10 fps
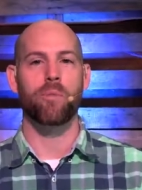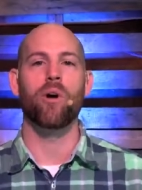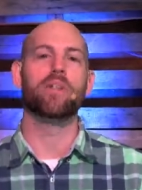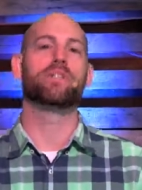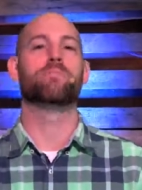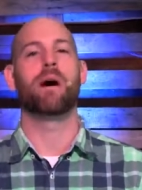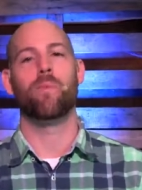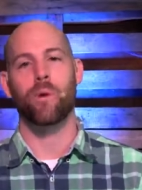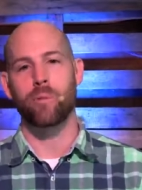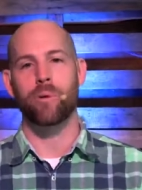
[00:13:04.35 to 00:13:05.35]
Oh, this is my
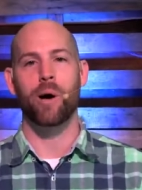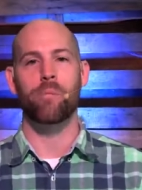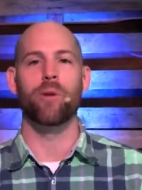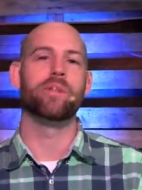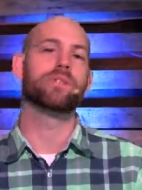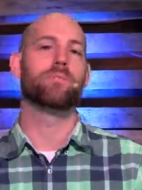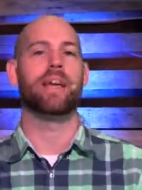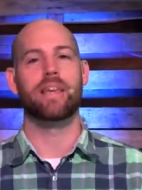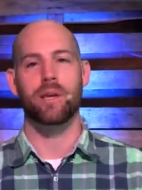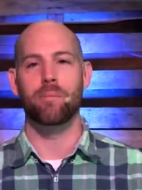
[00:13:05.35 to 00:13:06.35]
work bump. Oh, this is my
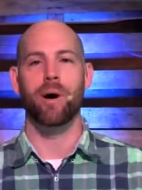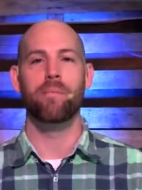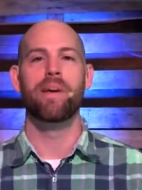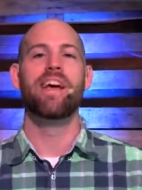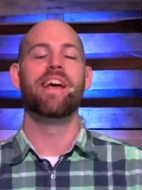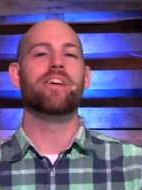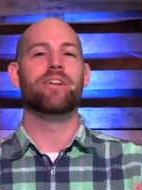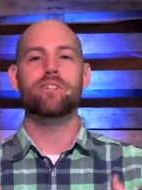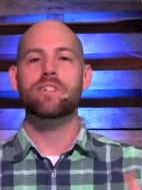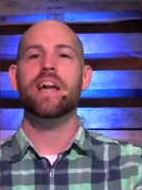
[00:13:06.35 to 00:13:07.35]
kid bump. And
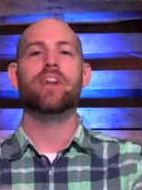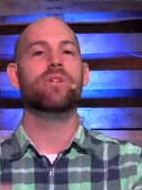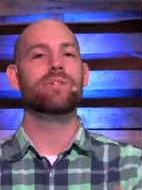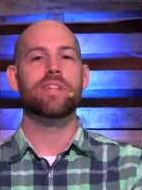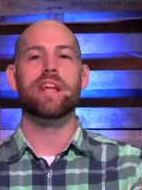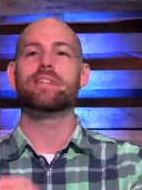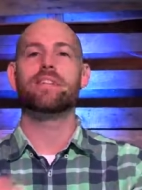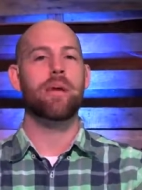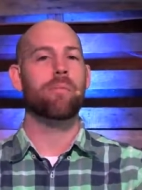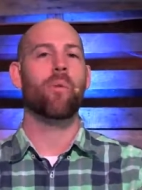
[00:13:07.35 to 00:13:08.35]
you're just kind of used to that
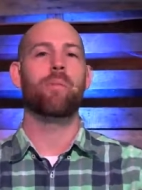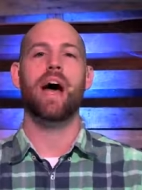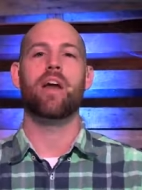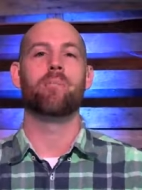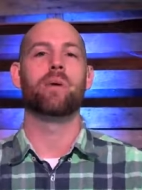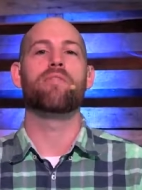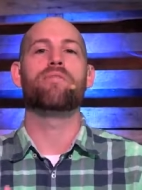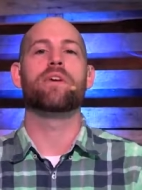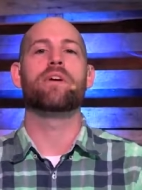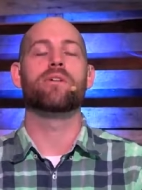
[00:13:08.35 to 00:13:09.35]
same old pattern, but it
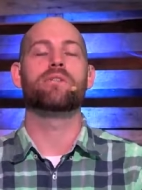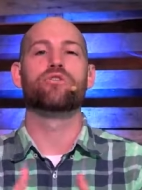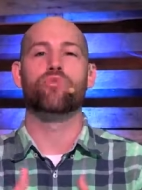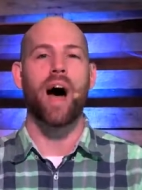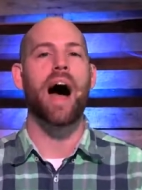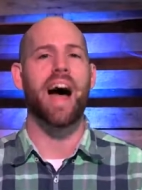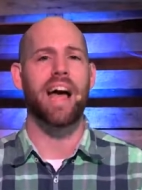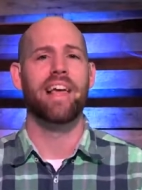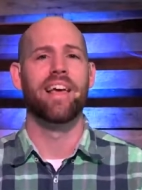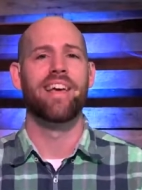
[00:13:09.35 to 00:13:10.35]
feels dry.